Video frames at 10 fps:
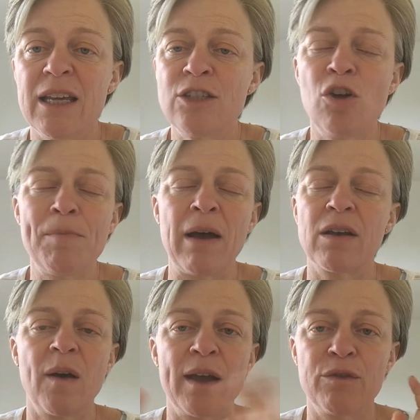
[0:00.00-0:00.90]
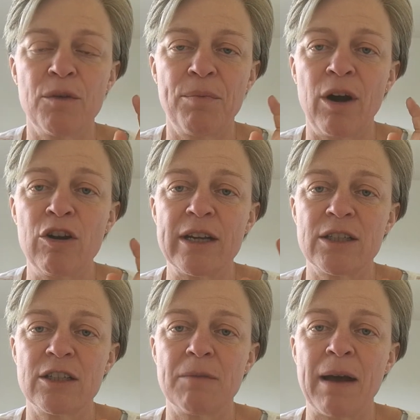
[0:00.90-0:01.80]
It's not about going for broke,
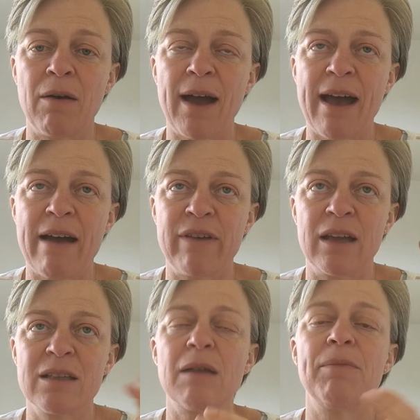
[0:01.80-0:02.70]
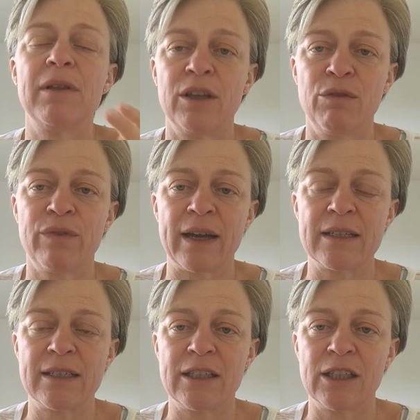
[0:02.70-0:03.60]
it's just about having something that you
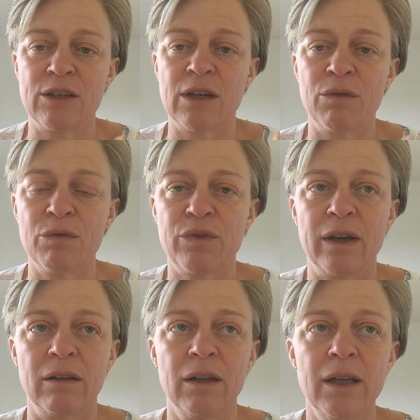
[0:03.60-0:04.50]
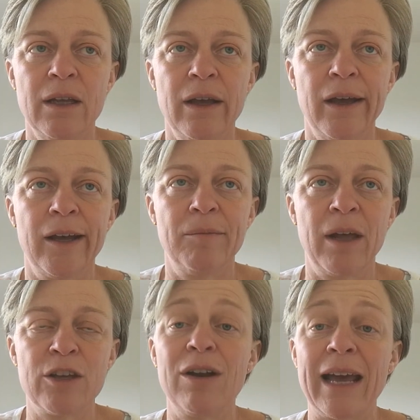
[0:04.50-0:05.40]
fancy so you don't feel
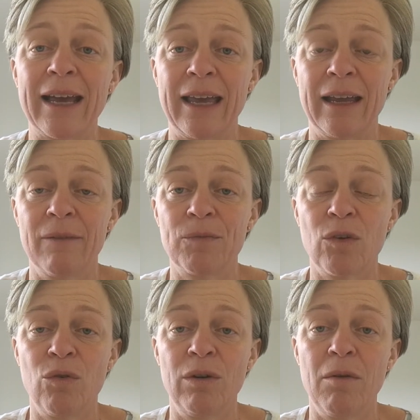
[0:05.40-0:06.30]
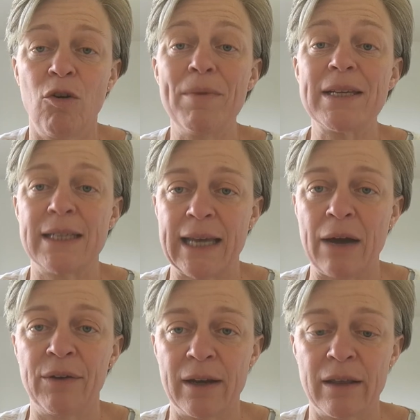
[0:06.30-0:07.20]
like you're lacking or missing
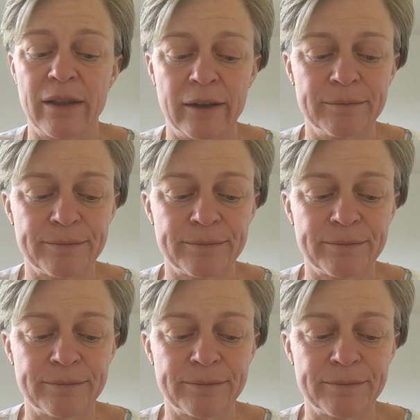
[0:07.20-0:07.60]
out on anything.